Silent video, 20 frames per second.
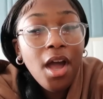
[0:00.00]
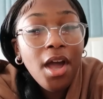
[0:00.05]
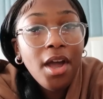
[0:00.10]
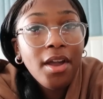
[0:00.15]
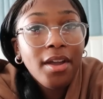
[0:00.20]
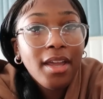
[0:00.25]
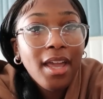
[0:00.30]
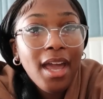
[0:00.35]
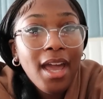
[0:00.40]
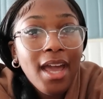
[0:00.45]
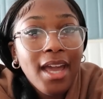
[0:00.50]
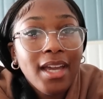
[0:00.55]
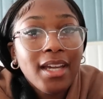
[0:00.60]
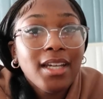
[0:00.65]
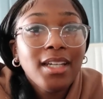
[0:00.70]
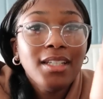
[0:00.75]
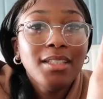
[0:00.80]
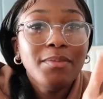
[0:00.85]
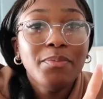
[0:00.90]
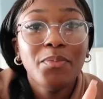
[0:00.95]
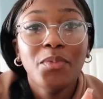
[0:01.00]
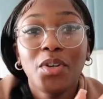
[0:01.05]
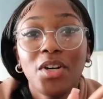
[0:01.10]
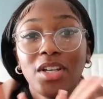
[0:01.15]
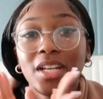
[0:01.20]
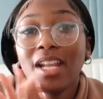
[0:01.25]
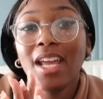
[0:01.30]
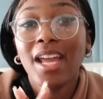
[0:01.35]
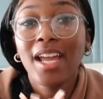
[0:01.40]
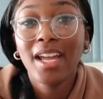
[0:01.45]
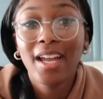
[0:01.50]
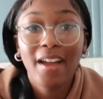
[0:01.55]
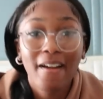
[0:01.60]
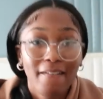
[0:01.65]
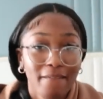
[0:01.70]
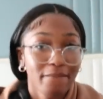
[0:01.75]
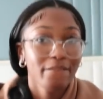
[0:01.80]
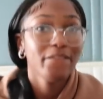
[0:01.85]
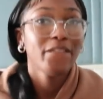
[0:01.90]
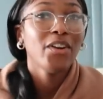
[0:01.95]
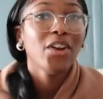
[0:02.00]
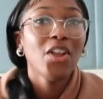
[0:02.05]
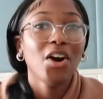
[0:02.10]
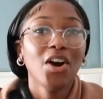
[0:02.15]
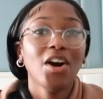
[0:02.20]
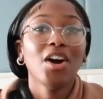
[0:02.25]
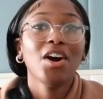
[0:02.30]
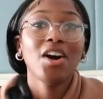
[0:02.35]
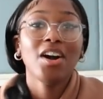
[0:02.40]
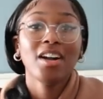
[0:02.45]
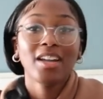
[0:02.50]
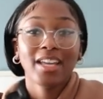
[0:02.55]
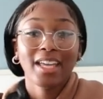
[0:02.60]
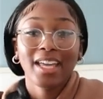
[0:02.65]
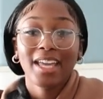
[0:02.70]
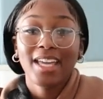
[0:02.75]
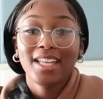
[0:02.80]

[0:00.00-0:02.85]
Okay, good morning vlog.